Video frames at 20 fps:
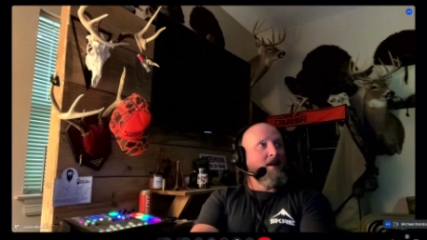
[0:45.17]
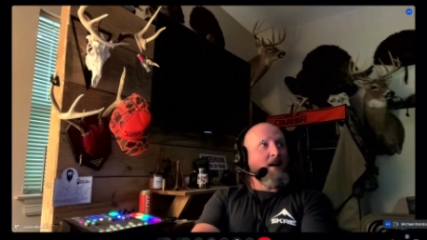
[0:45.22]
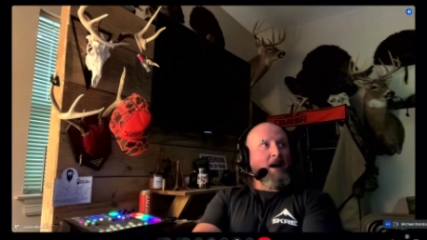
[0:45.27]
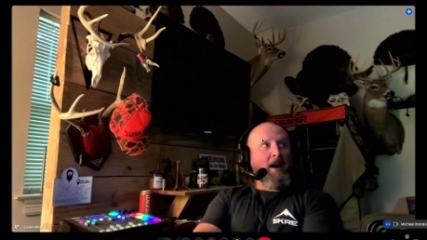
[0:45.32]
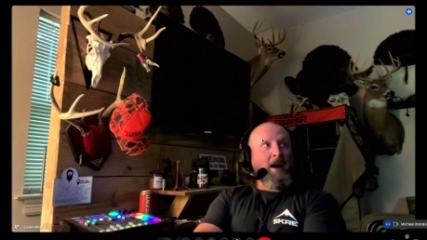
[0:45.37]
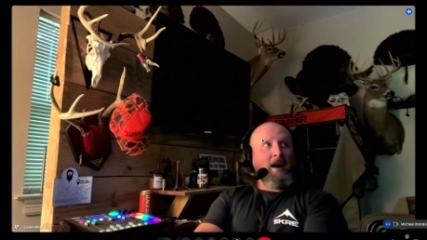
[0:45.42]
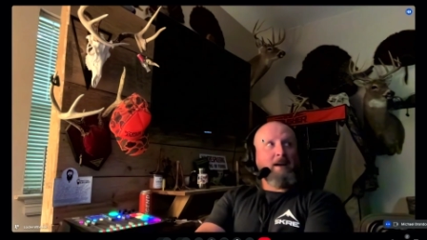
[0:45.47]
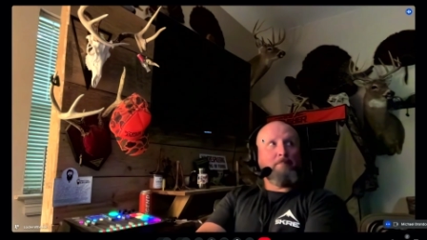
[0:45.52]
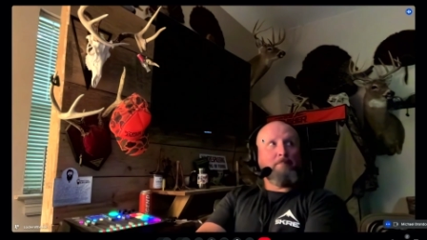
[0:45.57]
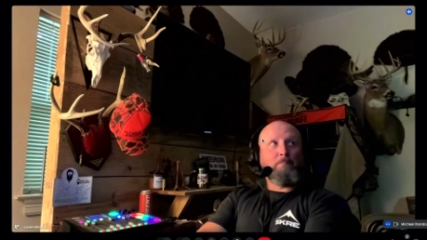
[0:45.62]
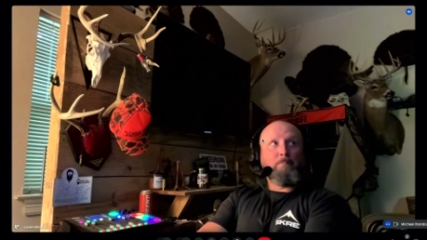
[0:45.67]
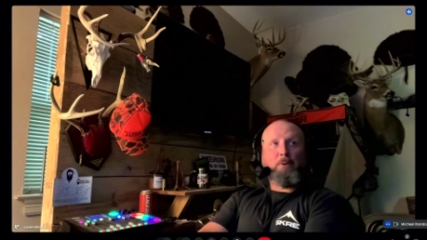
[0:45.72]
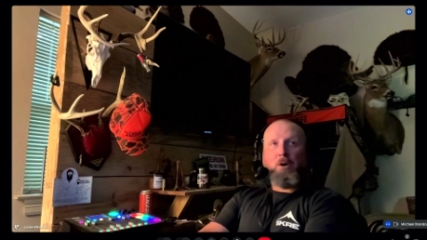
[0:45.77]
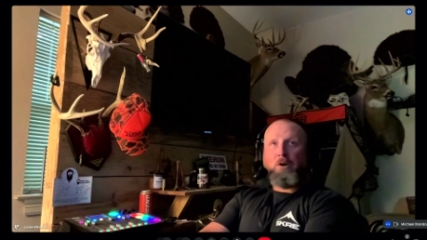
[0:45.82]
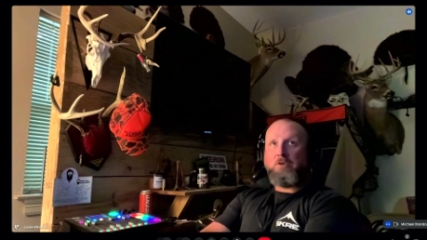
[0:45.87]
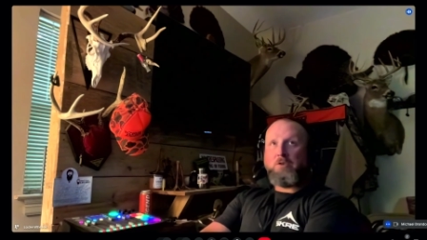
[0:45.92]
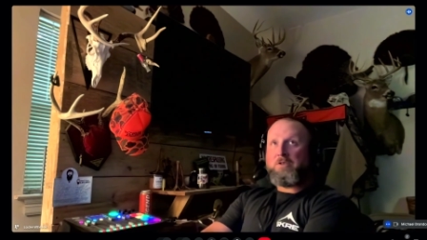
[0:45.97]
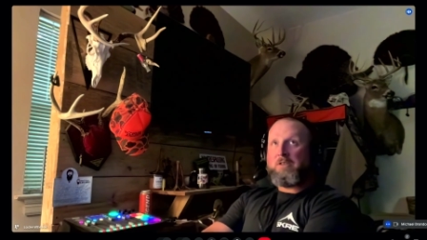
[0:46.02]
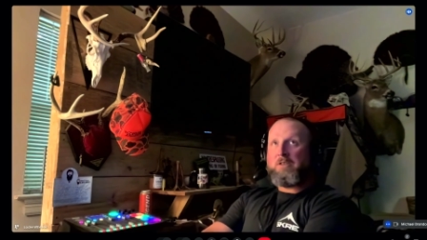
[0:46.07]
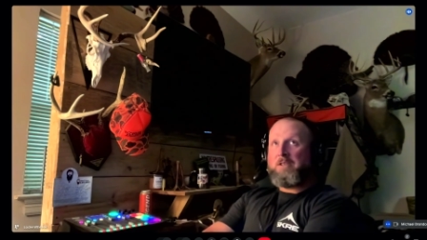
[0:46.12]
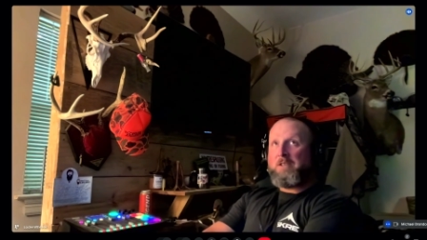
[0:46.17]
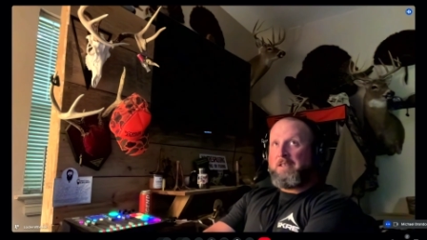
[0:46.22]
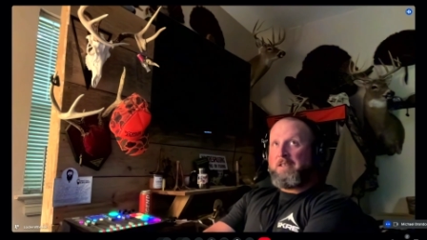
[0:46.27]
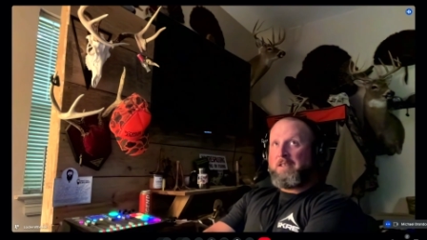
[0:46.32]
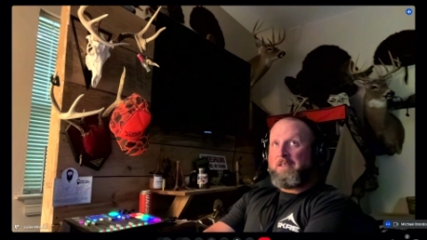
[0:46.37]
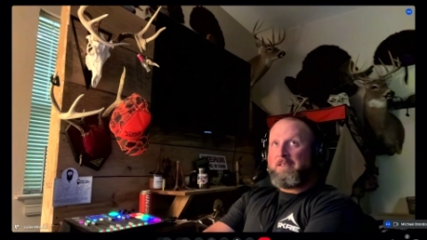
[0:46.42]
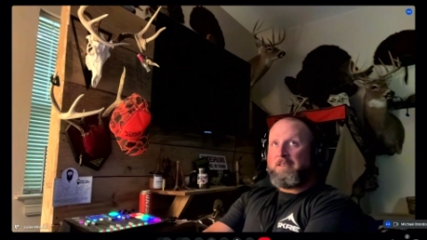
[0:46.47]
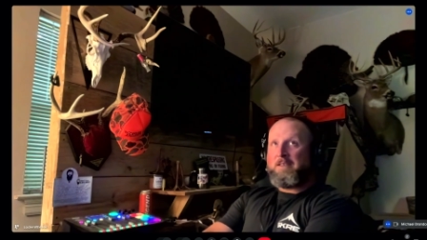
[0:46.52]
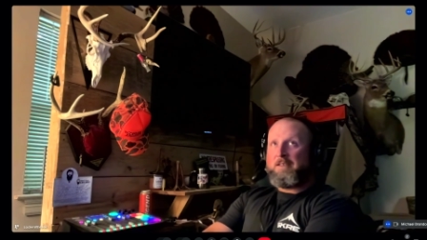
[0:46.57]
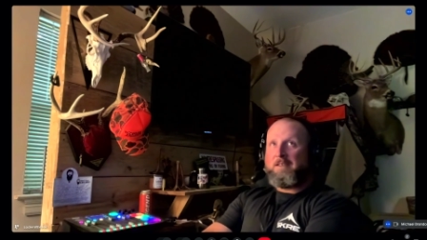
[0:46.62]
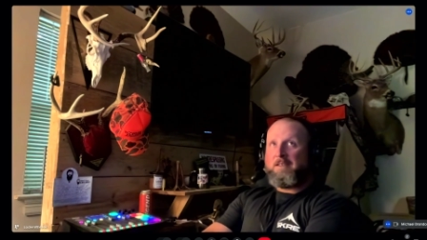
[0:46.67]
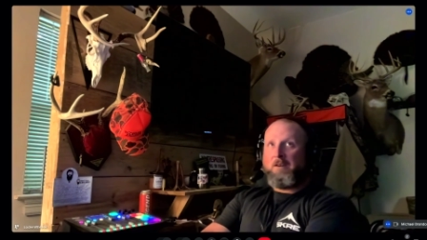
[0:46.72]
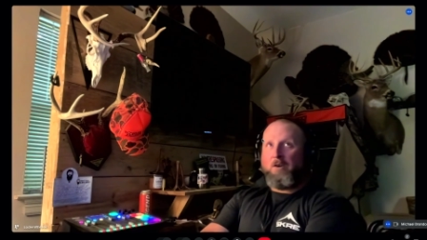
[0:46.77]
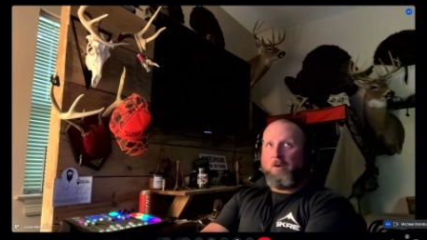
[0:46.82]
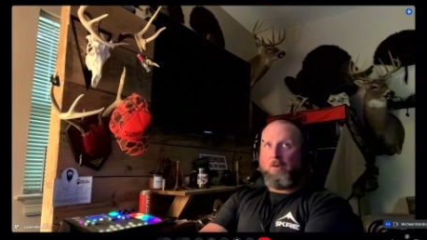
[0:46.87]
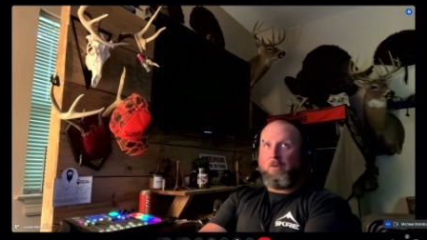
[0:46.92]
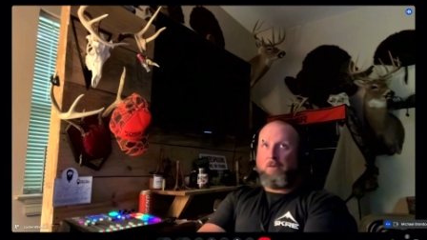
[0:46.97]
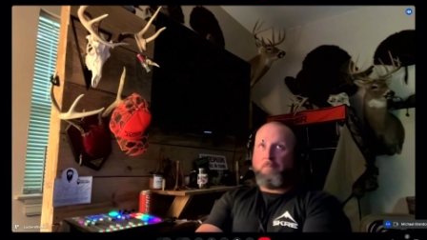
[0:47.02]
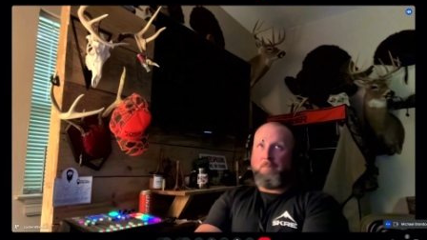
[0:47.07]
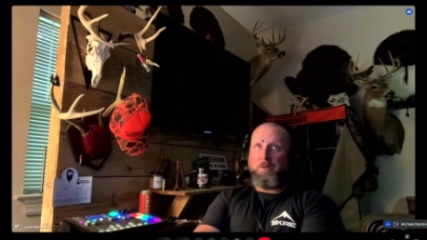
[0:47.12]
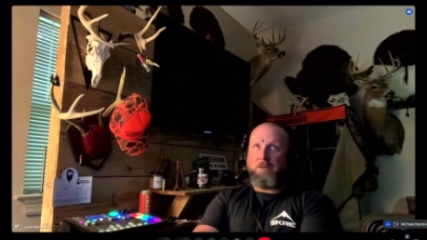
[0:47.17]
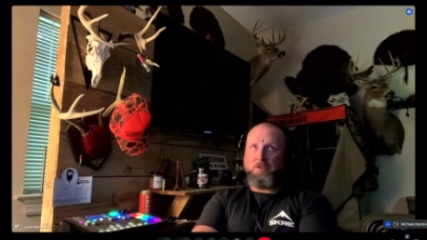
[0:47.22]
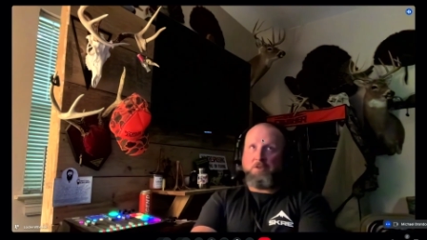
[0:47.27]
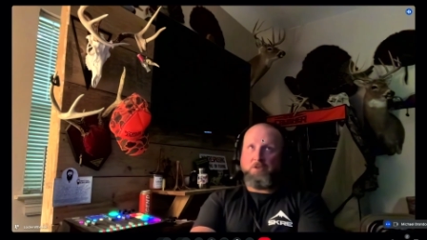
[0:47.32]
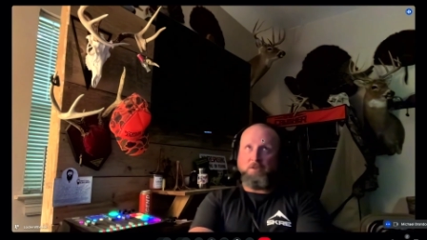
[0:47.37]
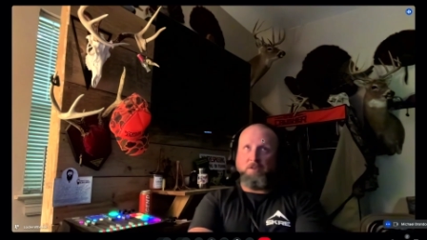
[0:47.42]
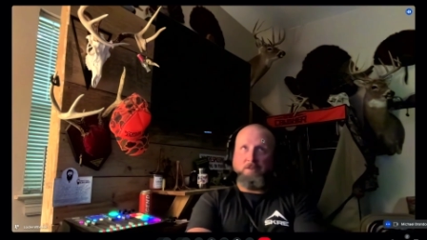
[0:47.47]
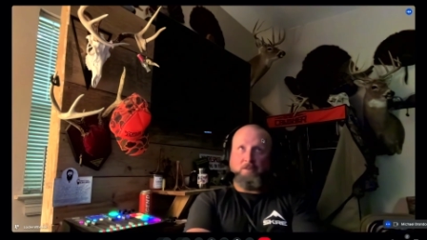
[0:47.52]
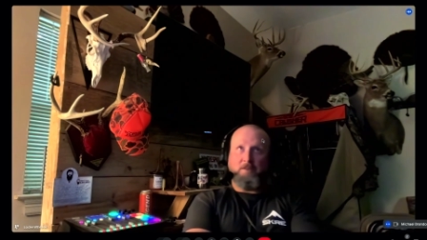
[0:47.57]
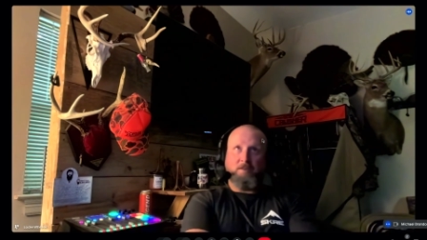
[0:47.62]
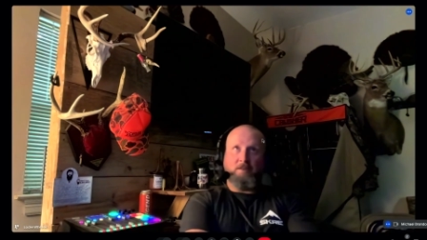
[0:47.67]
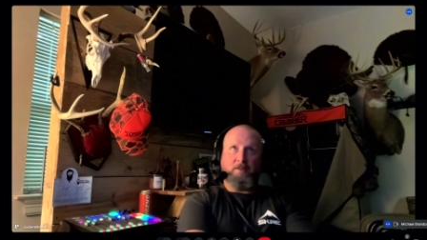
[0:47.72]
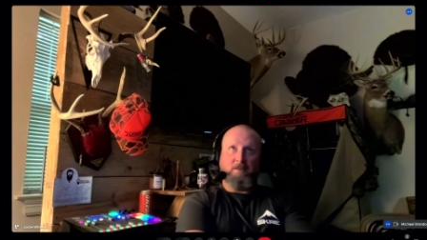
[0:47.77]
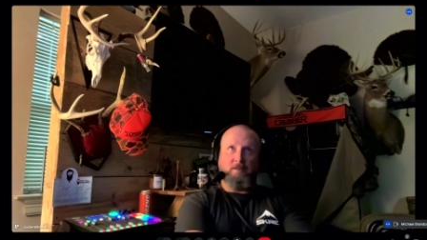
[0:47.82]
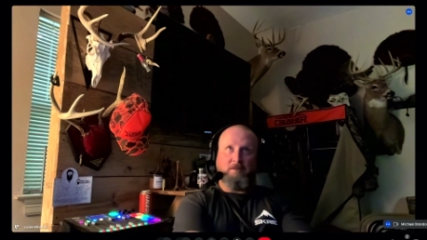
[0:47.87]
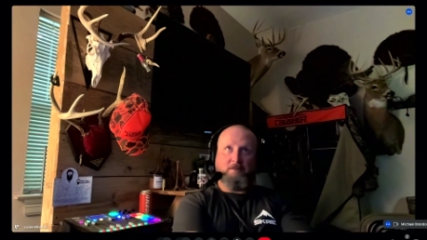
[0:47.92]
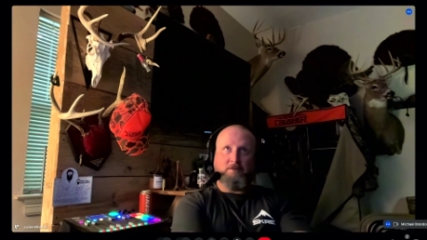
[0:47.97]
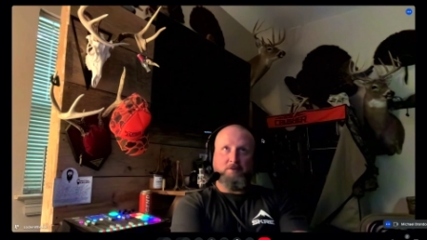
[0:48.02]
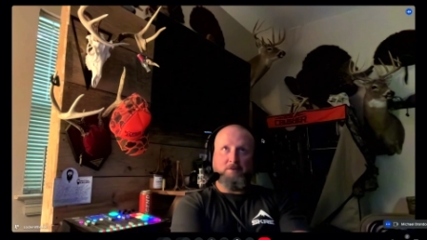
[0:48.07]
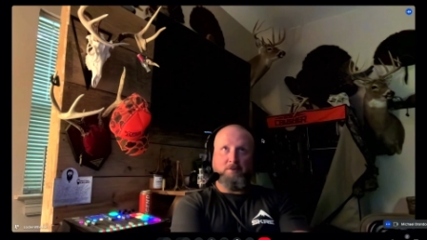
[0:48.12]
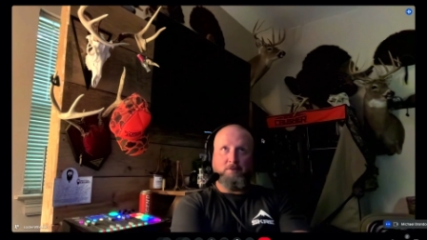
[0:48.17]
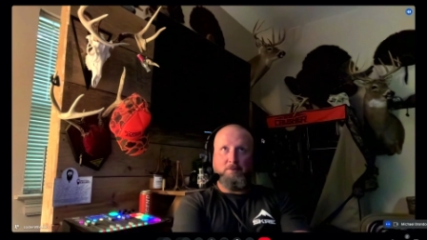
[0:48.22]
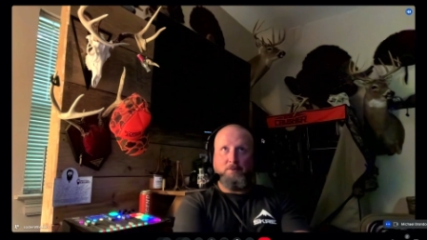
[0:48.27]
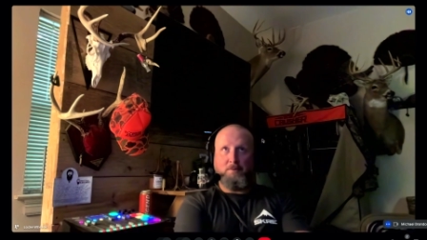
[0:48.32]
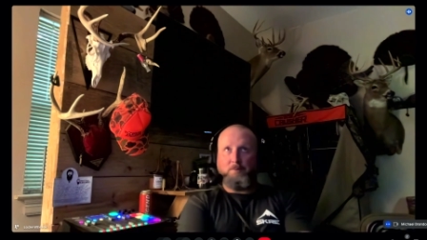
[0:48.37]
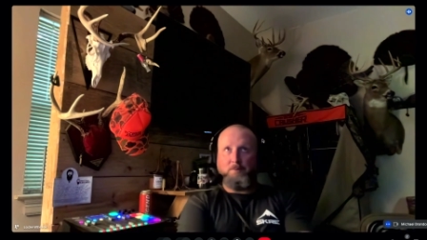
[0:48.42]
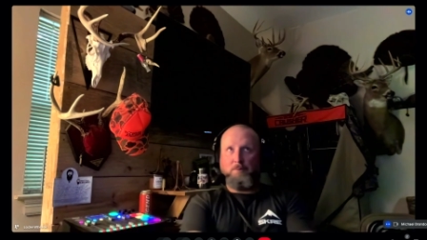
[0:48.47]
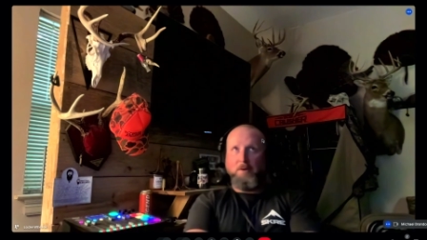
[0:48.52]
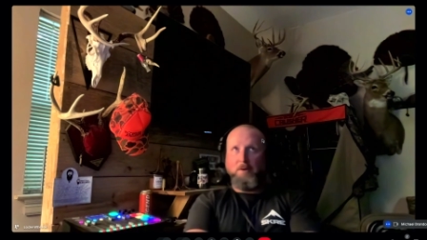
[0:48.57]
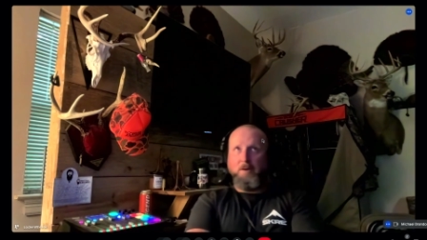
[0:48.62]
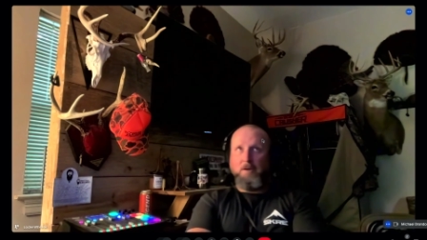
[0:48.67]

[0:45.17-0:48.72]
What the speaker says: I am personally on a mission to